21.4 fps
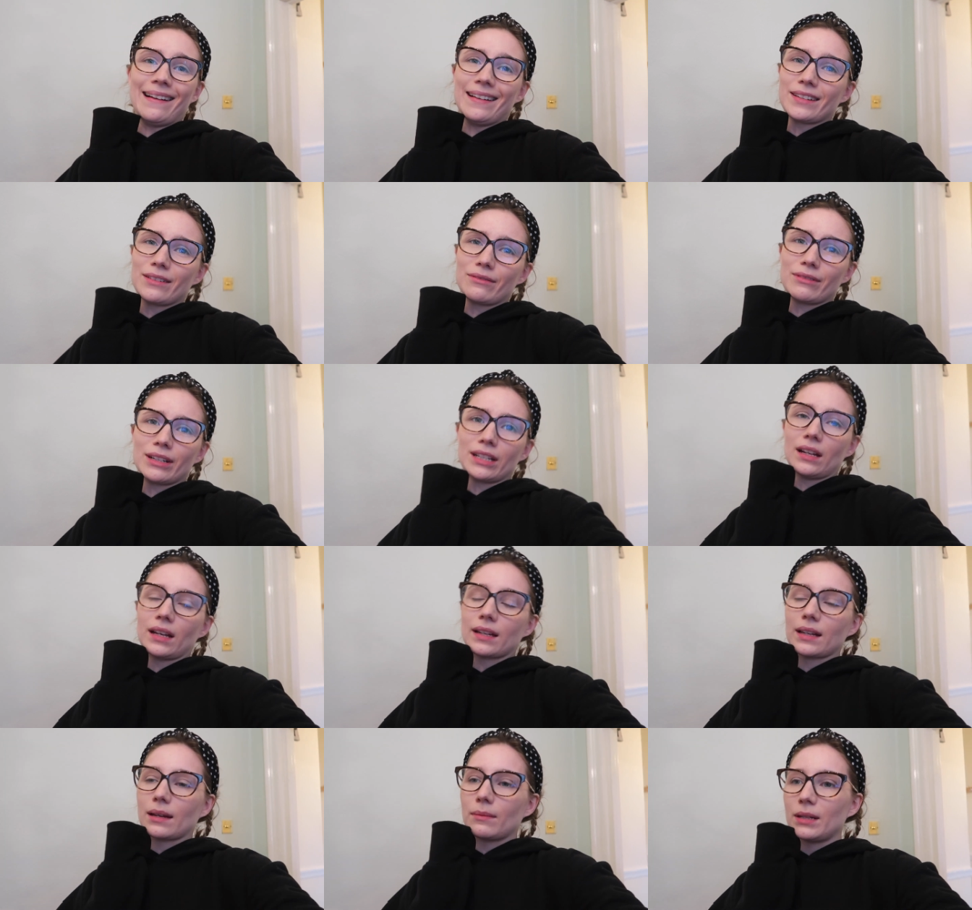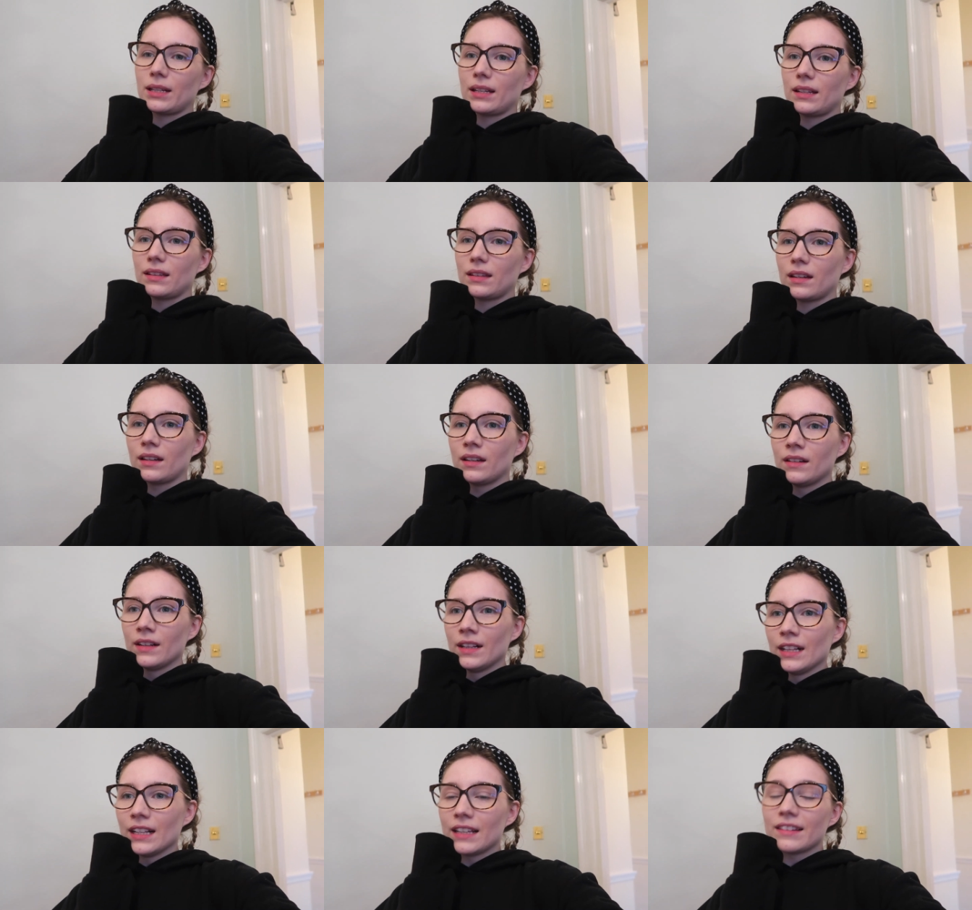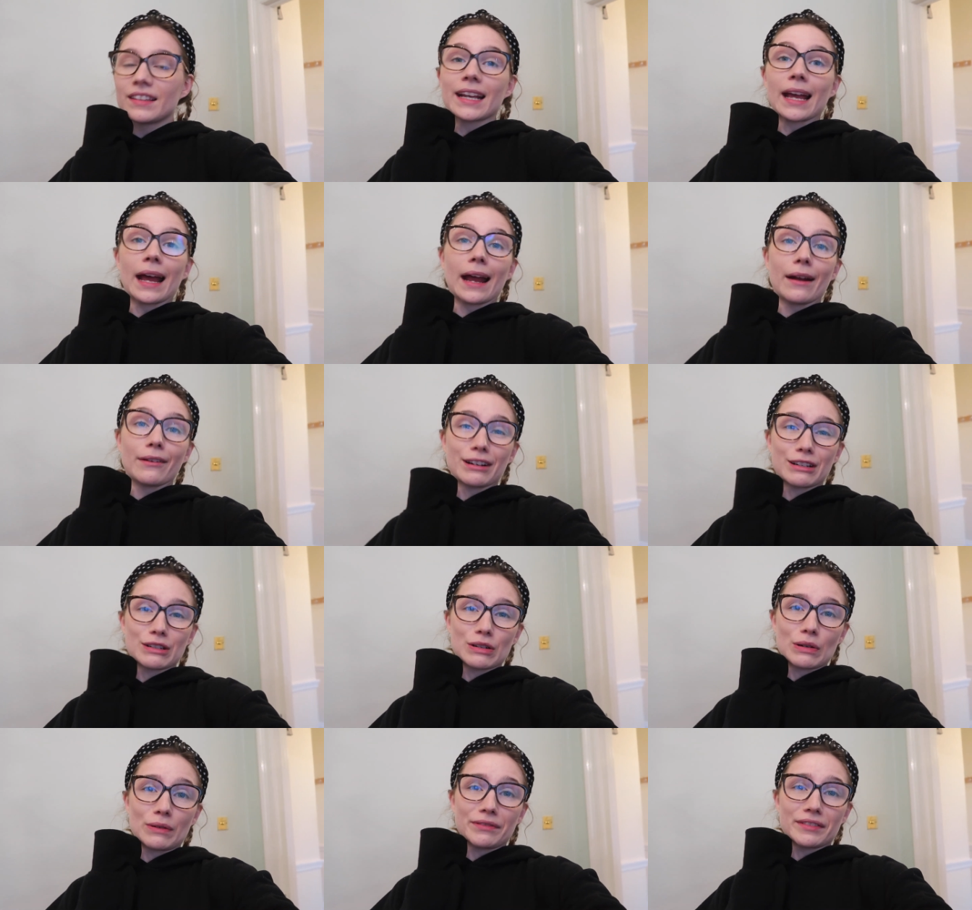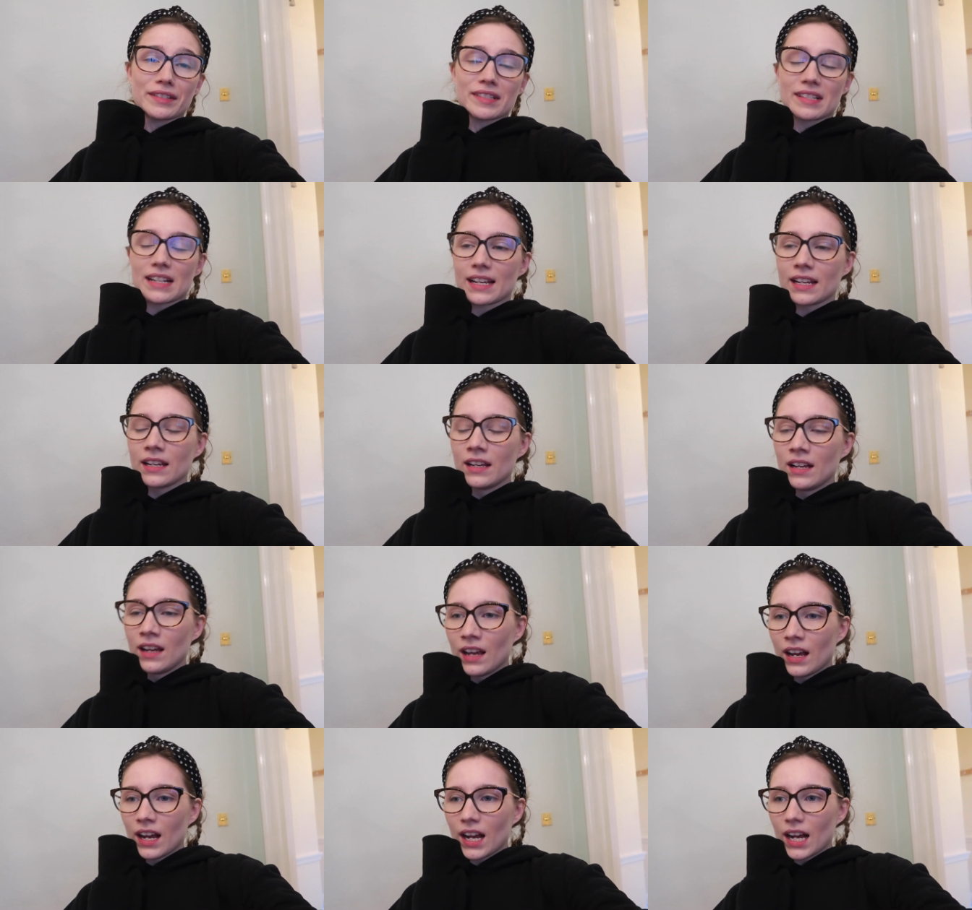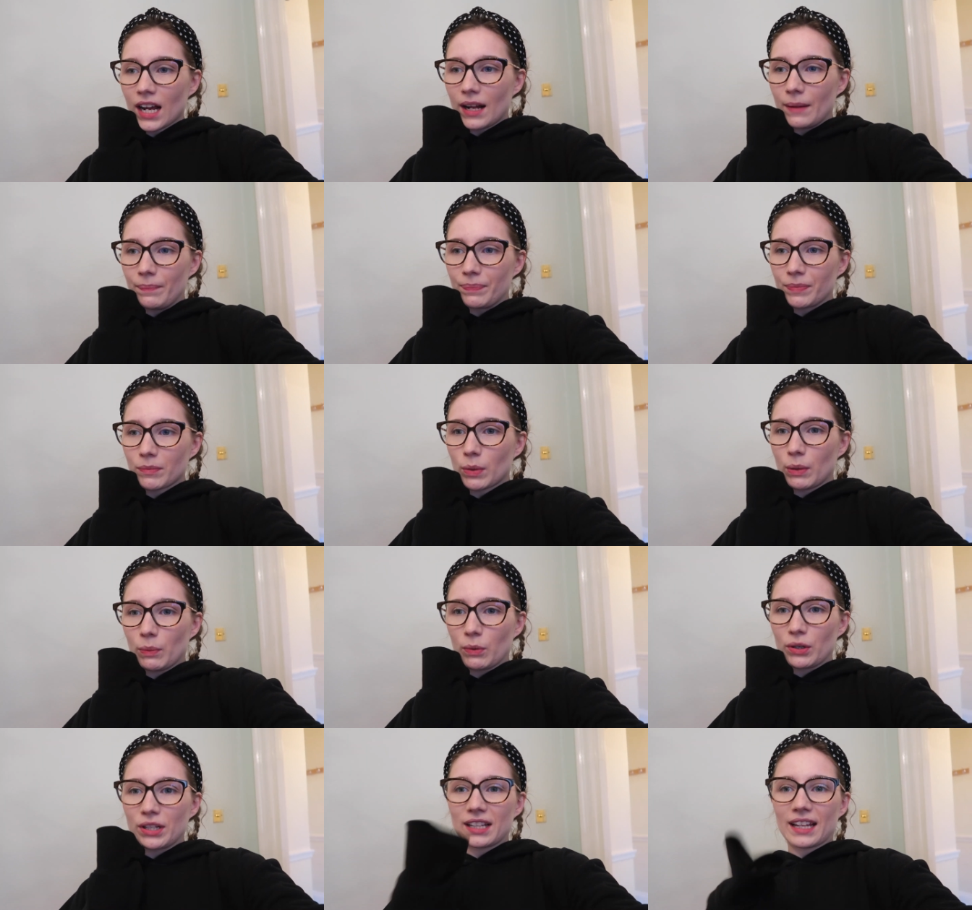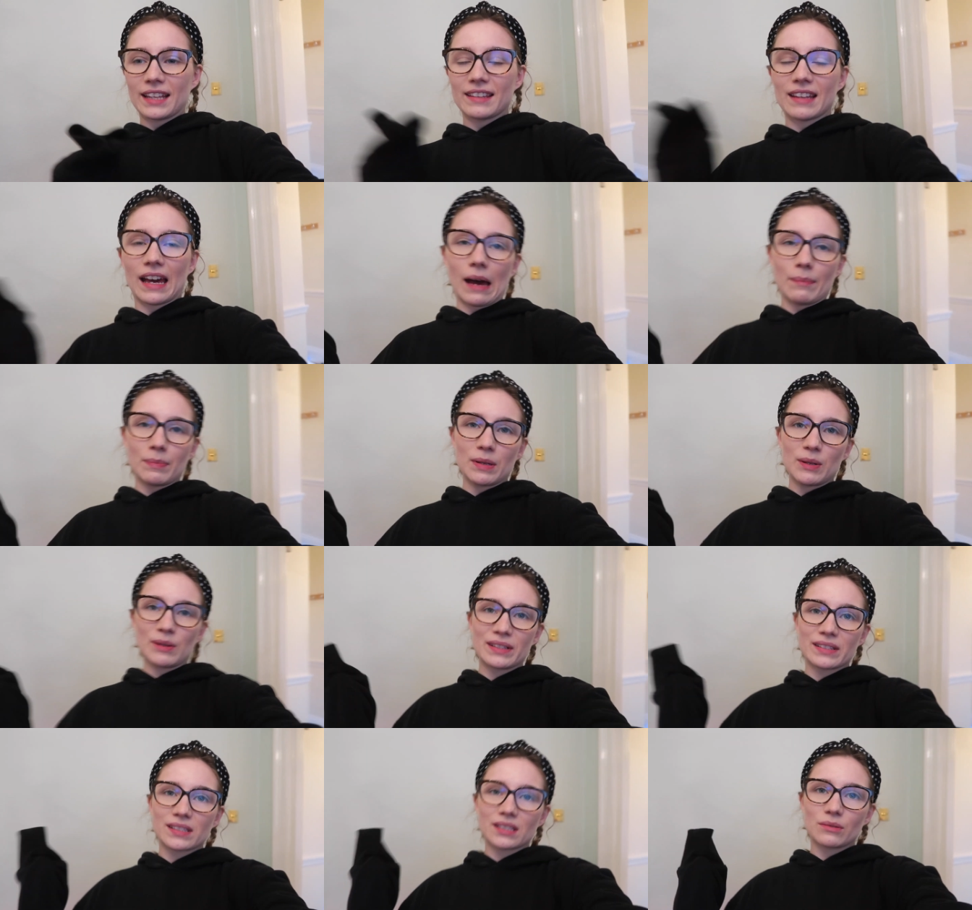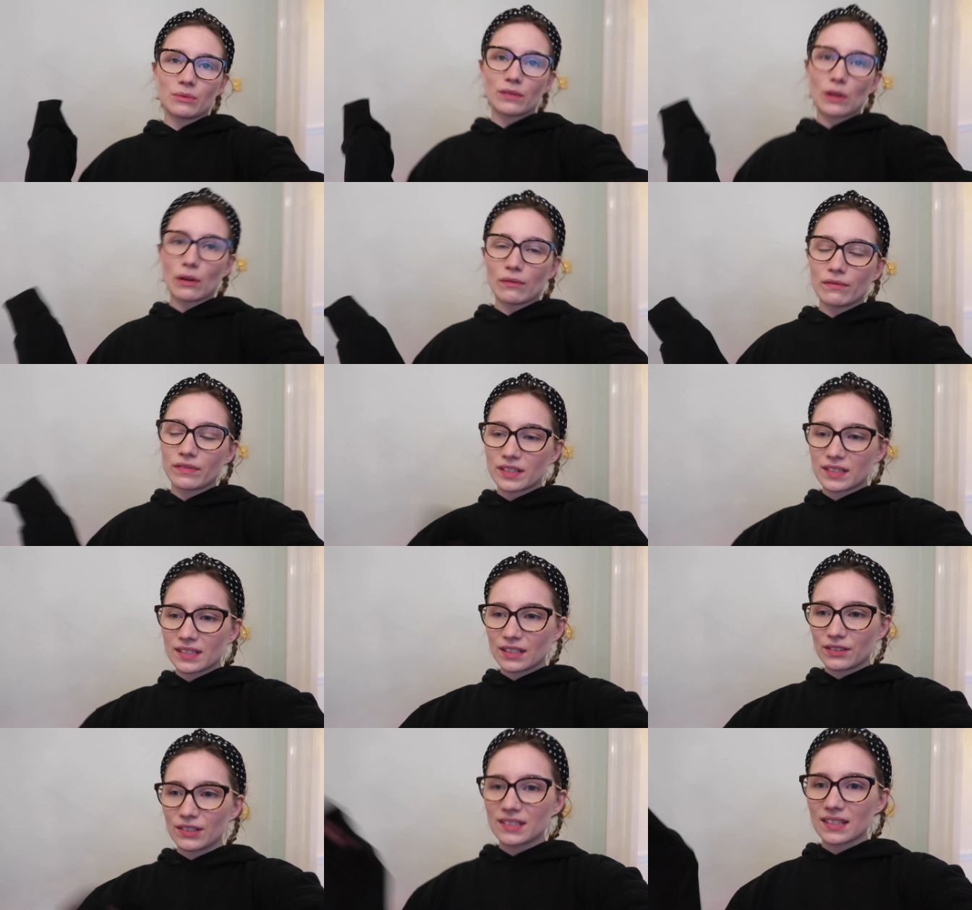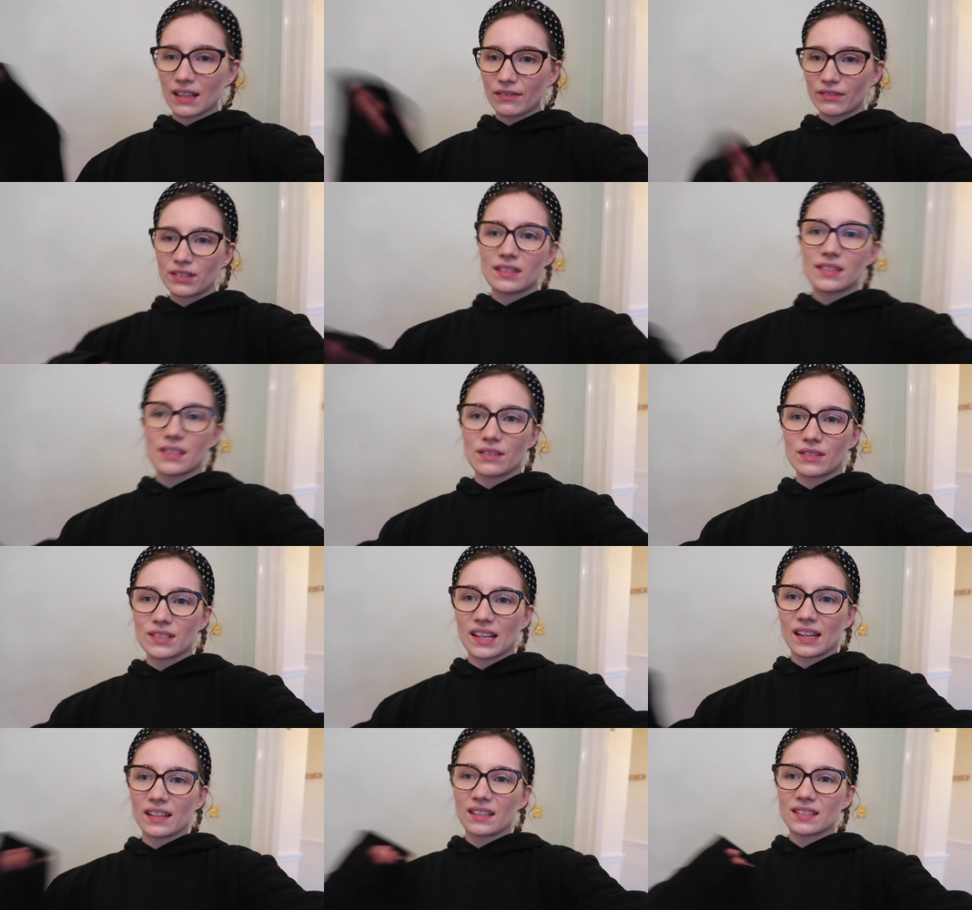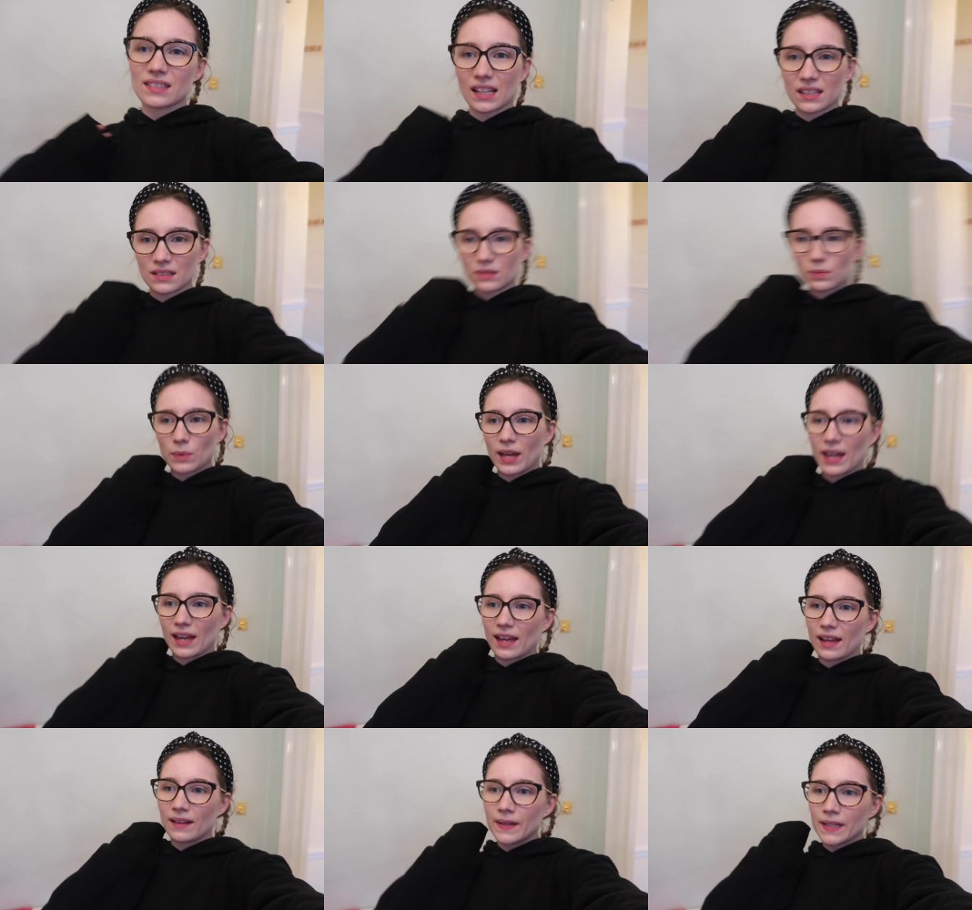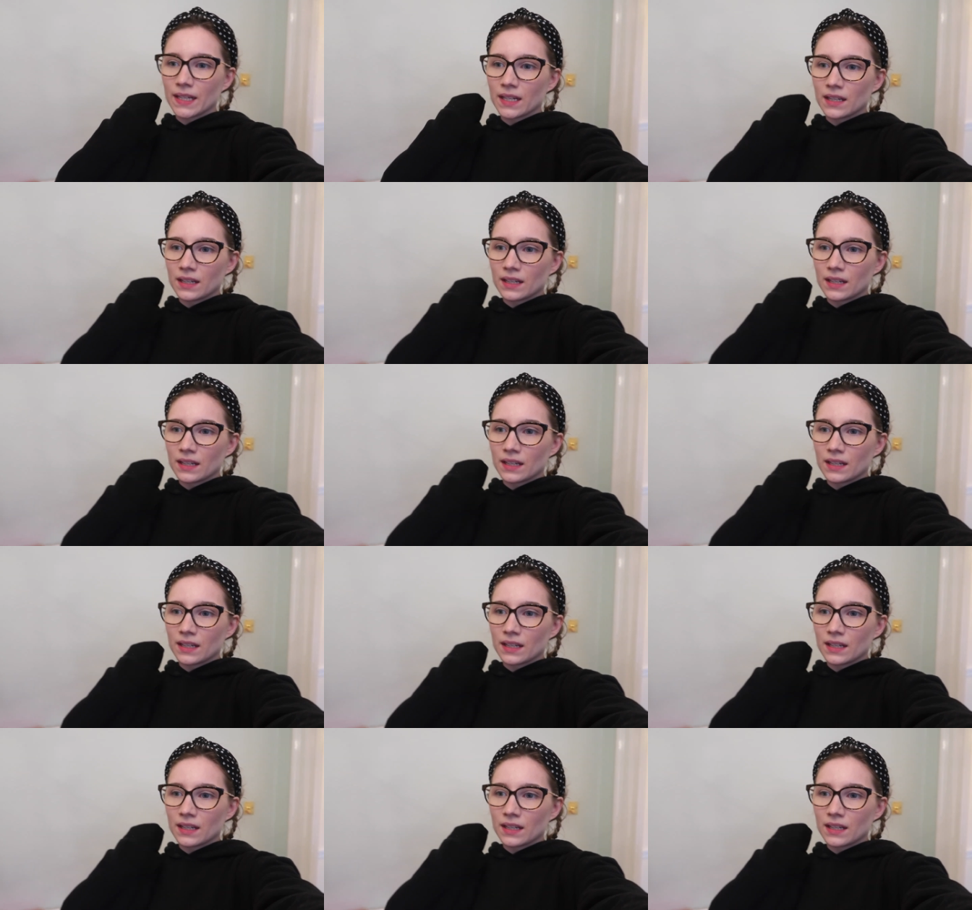I don't really like Emily either. The character, obviously. We wanted like the happy one, so we've gone for series 7 and series 8, because that's where